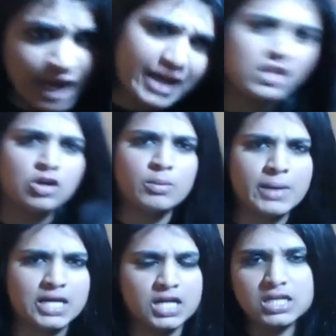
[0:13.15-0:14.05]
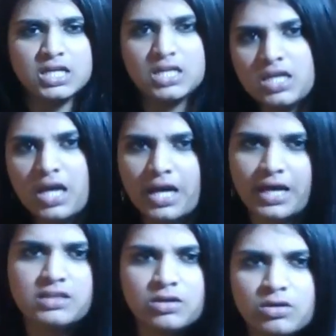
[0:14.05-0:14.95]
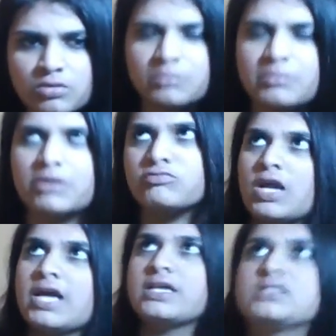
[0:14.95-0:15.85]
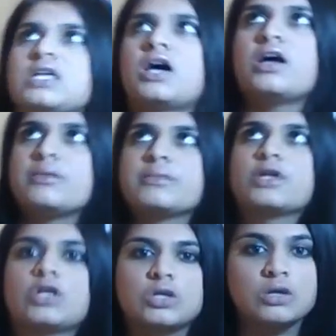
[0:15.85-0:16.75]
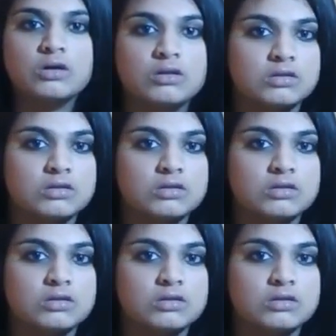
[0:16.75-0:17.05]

Hello, my honey. Hello, my ragtime girl.